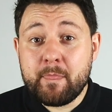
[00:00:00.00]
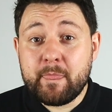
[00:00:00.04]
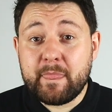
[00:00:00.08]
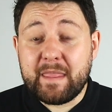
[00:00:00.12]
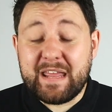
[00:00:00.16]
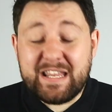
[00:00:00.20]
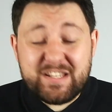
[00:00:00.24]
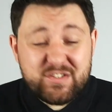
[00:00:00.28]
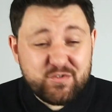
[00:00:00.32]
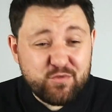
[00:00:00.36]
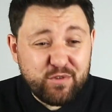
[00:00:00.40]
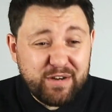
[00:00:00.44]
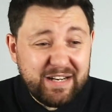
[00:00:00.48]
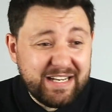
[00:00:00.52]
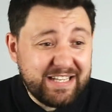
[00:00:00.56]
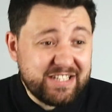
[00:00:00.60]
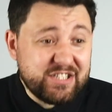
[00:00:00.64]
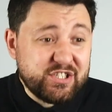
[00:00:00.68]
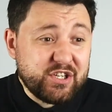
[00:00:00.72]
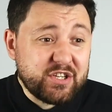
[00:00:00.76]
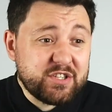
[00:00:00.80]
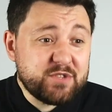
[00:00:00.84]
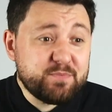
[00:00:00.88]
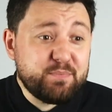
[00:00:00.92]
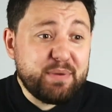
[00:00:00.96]
Is really
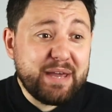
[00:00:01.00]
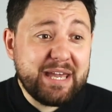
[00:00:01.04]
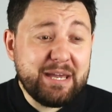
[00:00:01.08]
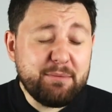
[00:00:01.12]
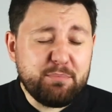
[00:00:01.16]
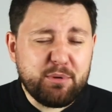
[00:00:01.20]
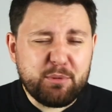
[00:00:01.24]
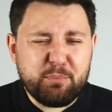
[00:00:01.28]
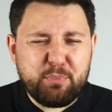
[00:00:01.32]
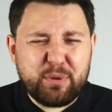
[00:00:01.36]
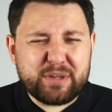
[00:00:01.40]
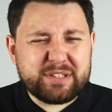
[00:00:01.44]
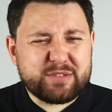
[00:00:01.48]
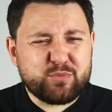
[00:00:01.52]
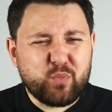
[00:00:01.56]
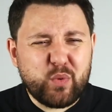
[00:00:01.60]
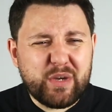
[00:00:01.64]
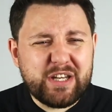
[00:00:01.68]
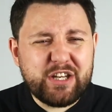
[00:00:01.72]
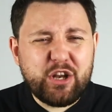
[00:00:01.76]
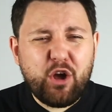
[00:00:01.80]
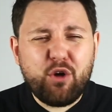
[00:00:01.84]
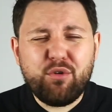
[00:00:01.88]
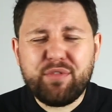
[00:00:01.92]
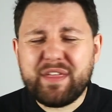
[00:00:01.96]
just people, but
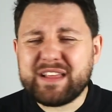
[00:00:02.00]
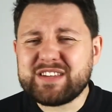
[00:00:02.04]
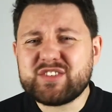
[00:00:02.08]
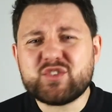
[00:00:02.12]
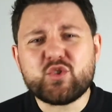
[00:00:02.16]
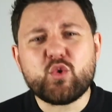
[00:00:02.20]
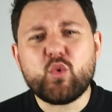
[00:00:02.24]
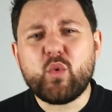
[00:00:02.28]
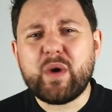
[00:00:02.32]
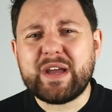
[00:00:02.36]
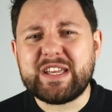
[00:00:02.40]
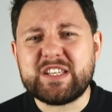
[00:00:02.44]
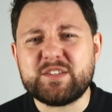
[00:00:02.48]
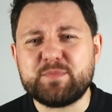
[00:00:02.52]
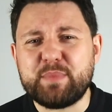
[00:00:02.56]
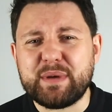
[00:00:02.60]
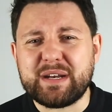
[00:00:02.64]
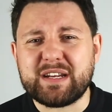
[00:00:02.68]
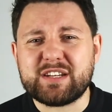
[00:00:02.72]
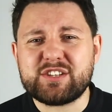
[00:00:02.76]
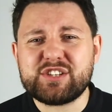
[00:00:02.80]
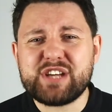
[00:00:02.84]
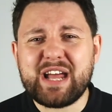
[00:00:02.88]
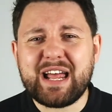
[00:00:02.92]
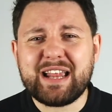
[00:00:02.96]
we know that's always
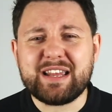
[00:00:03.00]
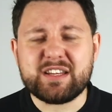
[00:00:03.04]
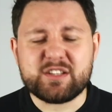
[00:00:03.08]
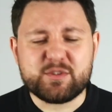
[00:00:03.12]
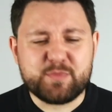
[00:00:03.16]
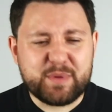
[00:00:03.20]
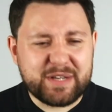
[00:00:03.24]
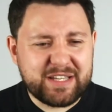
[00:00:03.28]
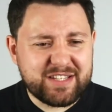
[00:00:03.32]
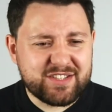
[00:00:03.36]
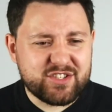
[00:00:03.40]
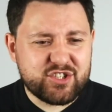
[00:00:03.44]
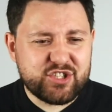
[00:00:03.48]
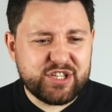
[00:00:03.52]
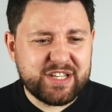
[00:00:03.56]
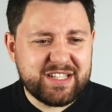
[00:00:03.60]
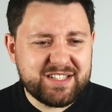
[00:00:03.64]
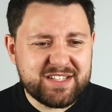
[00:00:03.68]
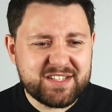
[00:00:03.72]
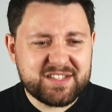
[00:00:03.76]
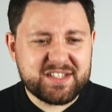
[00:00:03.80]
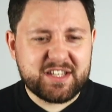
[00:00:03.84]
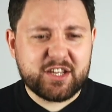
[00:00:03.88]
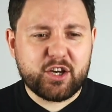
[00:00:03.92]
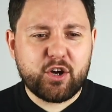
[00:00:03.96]
been a challenge because
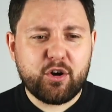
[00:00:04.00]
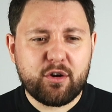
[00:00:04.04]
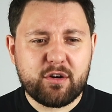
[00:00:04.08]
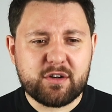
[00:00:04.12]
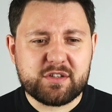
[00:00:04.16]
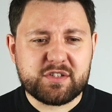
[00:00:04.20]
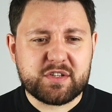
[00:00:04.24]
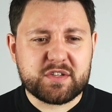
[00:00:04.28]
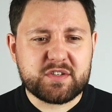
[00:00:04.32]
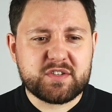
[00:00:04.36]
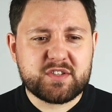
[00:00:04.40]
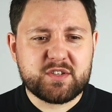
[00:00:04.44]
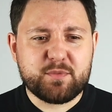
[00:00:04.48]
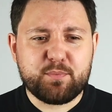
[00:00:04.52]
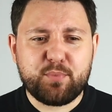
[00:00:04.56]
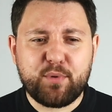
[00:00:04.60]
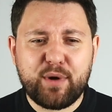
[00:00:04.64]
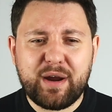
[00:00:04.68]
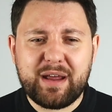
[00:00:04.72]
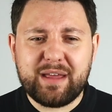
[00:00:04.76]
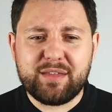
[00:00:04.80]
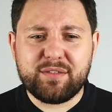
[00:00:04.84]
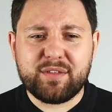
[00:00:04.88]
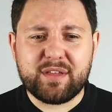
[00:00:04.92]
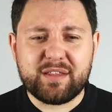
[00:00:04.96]
Jesus encouraged us to
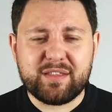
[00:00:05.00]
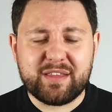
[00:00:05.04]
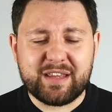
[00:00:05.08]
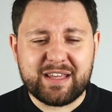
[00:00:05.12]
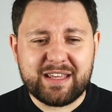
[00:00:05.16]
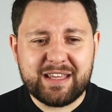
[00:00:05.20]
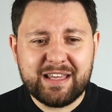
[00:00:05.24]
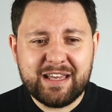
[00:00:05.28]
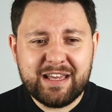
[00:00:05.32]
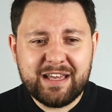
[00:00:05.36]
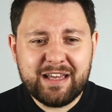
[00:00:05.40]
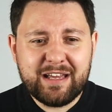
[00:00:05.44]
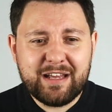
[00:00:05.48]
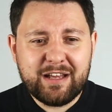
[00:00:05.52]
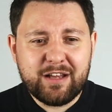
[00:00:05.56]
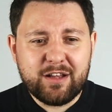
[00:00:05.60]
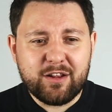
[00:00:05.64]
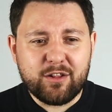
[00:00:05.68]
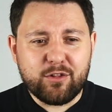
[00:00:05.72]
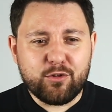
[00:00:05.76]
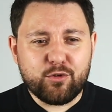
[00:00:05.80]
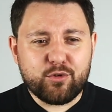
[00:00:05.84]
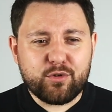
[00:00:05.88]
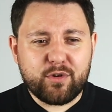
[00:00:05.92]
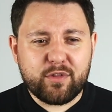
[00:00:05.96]
pray that the
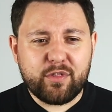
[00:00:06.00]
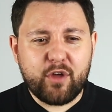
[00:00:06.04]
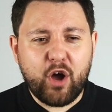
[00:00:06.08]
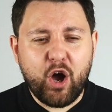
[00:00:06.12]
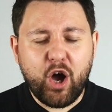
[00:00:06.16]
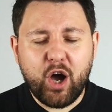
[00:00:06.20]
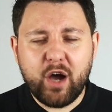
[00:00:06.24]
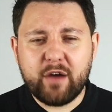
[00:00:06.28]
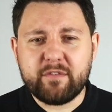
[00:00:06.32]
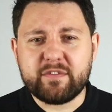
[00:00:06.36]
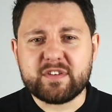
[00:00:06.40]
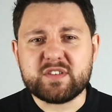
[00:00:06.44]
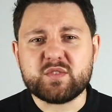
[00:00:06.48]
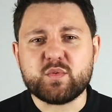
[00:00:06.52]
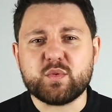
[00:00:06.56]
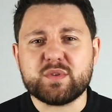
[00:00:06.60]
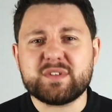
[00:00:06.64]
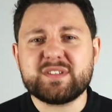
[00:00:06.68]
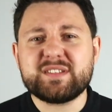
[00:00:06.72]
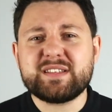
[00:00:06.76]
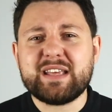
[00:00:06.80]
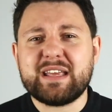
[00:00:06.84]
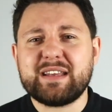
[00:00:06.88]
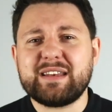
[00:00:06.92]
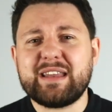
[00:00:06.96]
Lord of the harvest would
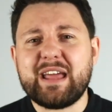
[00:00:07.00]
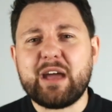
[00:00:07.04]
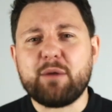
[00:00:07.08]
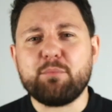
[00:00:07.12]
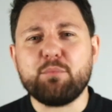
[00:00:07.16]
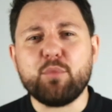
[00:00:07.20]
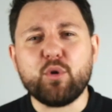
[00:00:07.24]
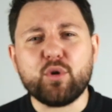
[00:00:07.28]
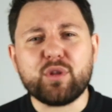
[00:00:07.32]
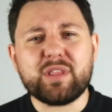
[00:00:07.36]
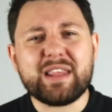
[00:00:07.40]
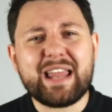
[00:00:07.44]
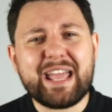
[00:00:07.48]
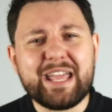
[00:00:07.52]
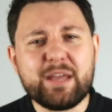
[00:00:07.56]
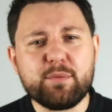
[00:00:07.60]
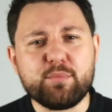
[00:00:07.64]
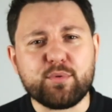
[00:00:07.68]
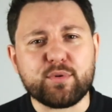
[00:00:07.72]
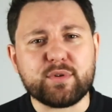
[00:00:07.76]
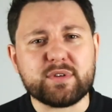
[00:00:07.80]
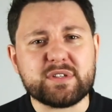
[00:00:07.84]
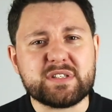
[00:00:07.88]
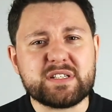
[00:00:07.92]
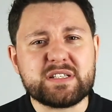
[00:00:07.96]
send out more
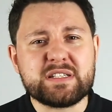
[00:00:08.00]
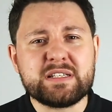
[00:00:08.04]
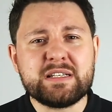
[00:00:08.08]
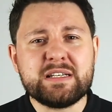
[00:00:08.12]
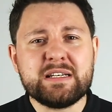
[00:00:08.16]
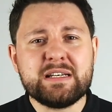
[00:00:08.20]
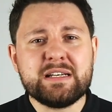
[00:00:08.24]
laborers.